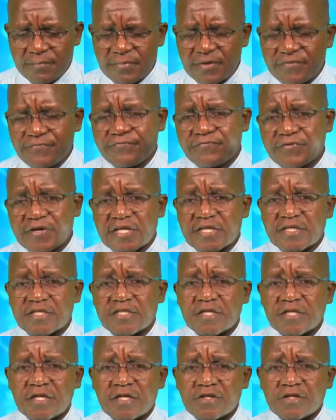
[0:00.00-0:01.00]
be
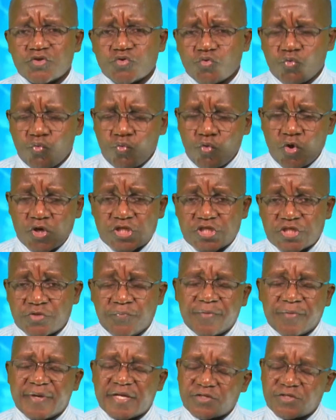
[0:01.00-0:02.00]
freed to
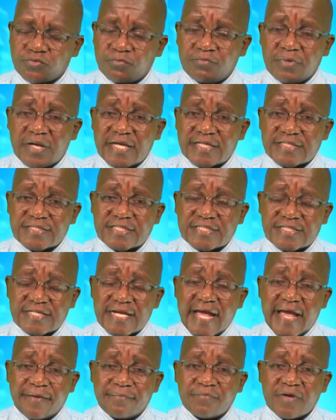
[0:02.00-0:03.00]
worship Him and to bless His
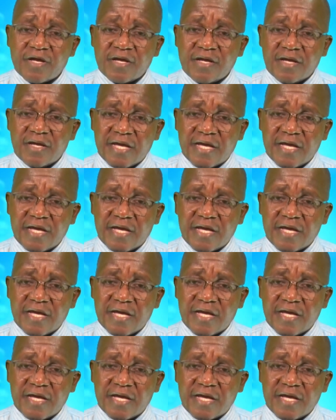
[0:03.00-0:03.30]
name,